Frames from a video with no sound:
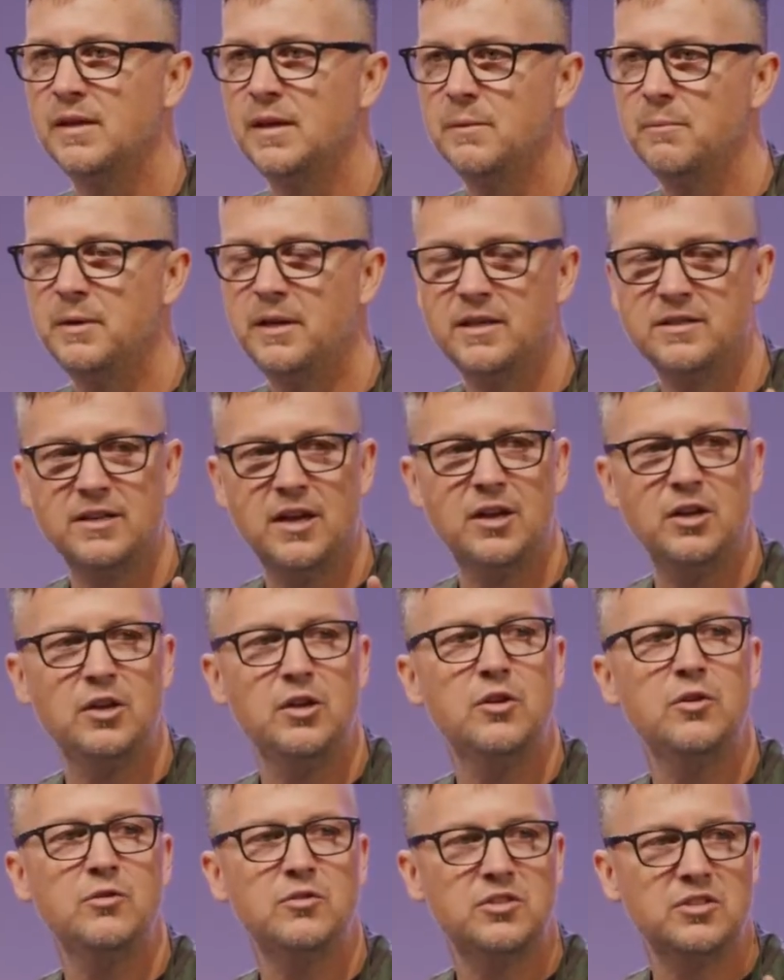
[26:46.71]
because I
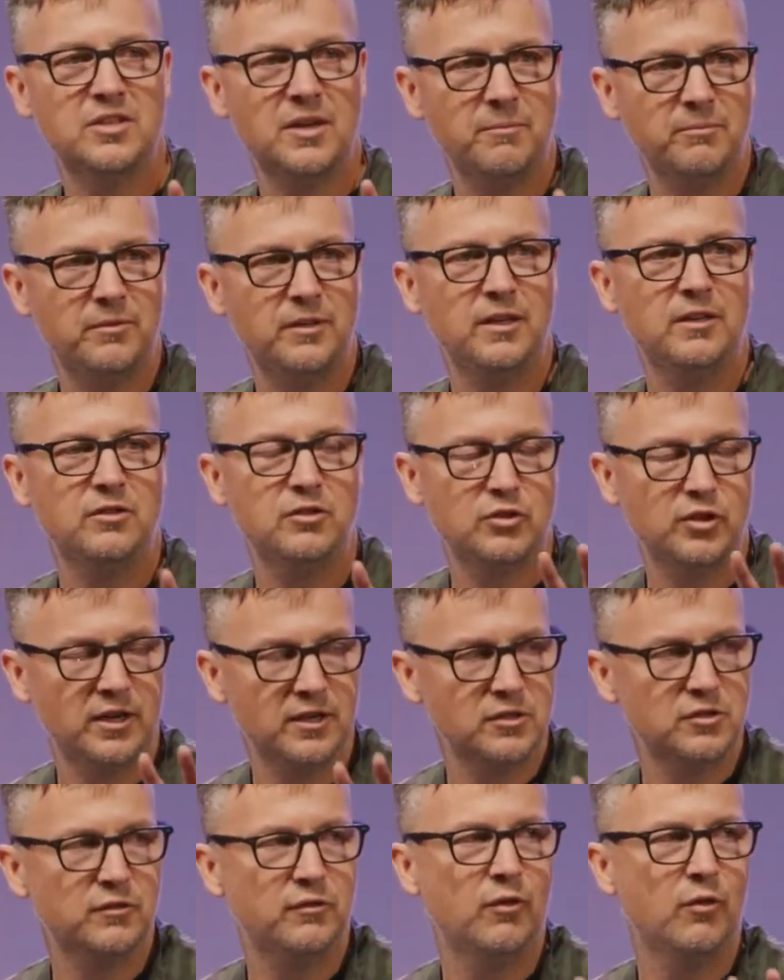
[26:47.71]
knew something
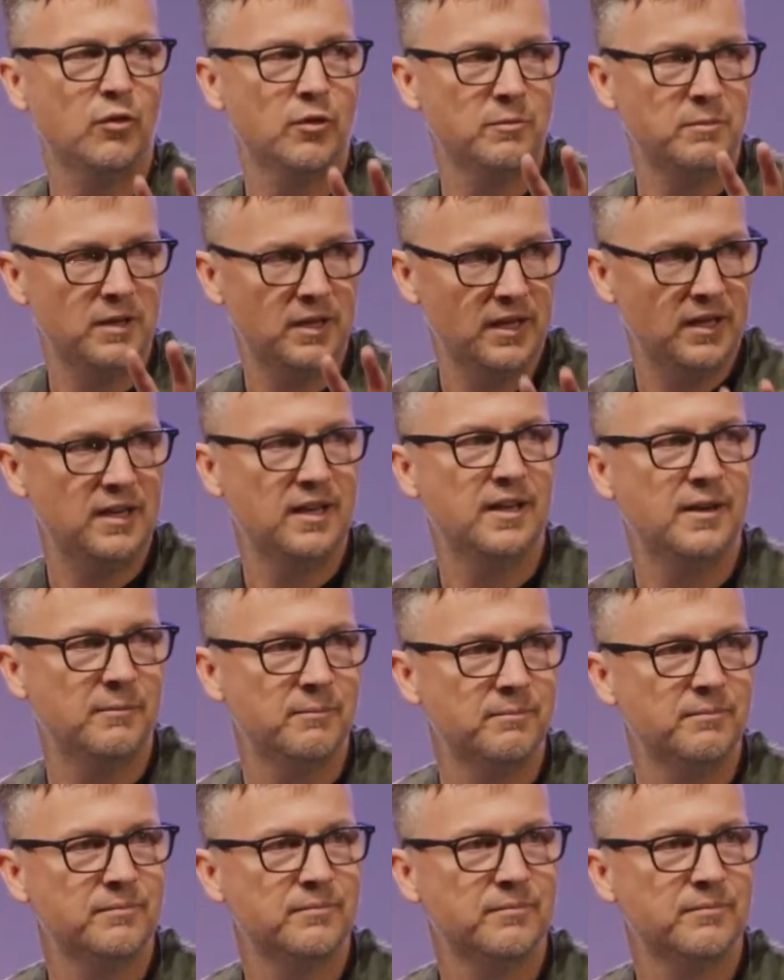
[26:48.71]
transformed in him."